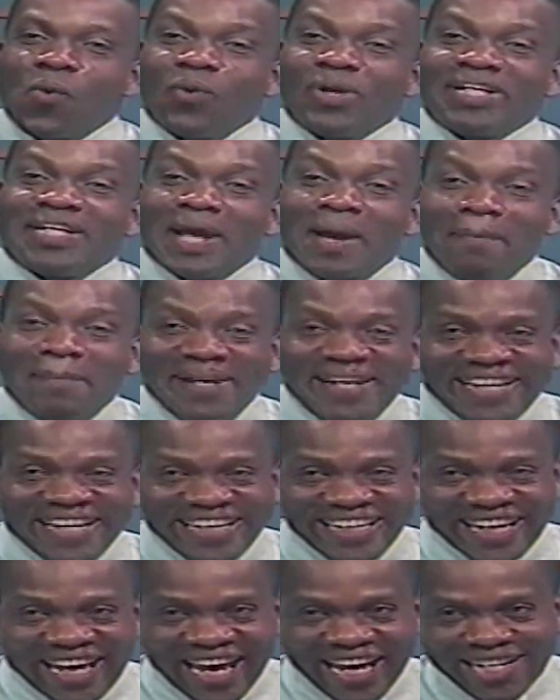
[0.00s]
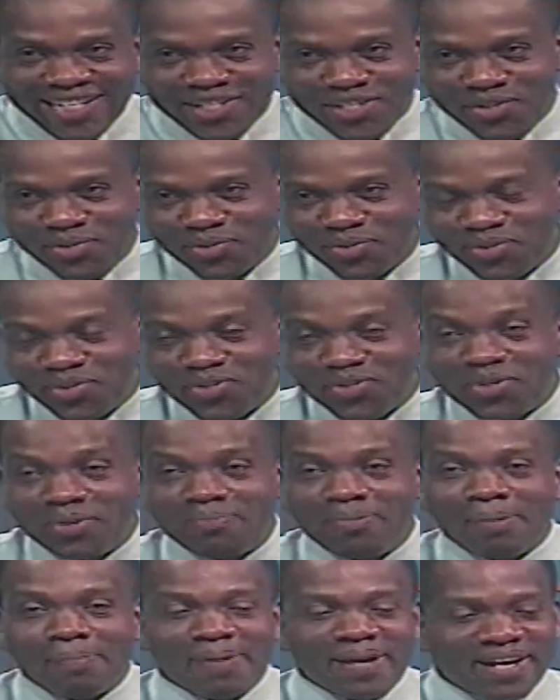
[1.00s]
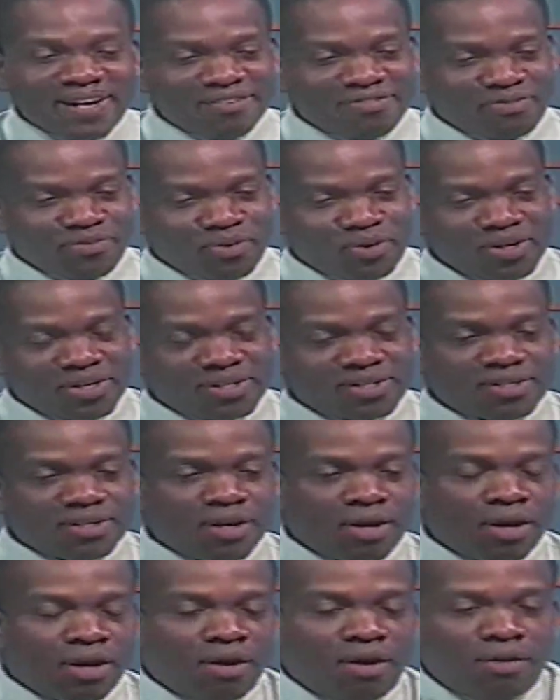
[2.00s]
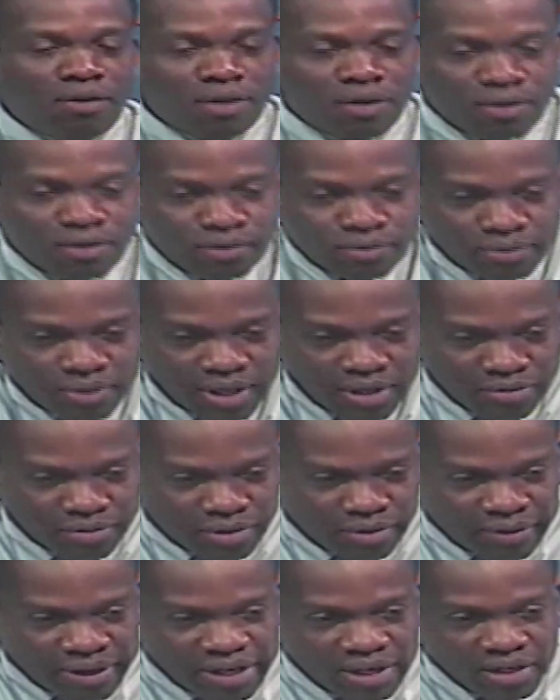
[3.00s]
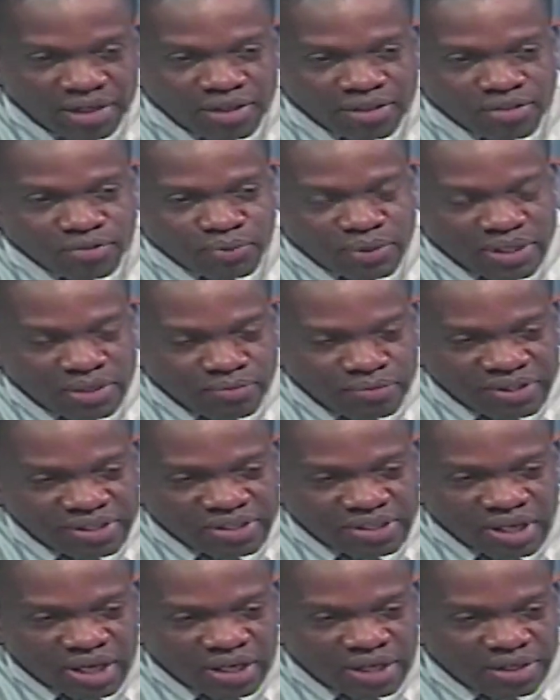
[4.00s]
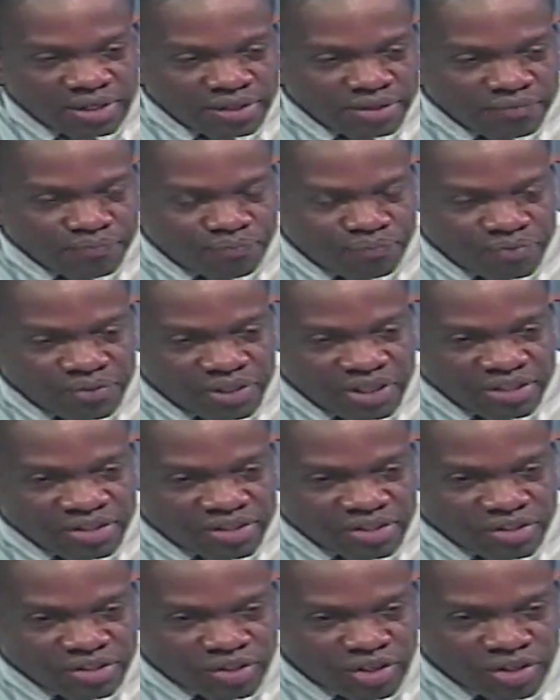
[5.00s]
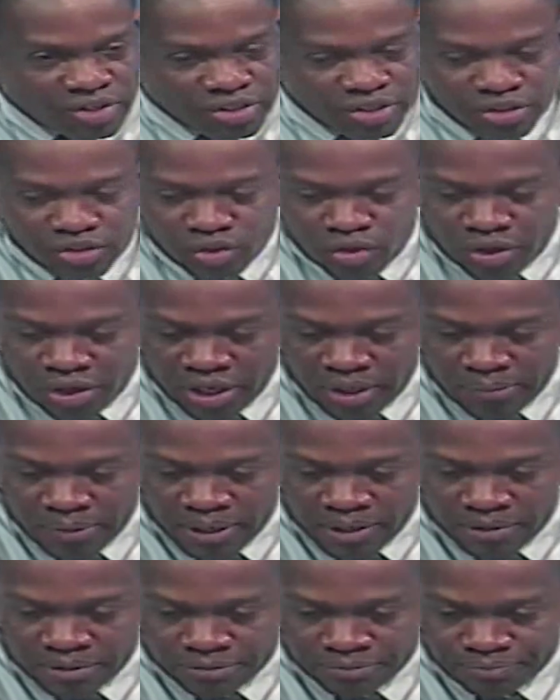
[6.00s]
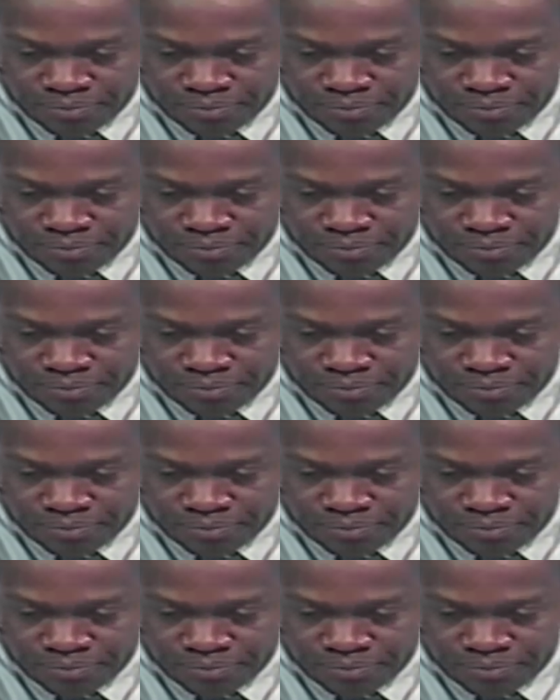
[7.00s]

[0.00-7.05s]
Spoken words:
What Dominican cane juice should be better for it. How, Gwen, as we started this discussion talking about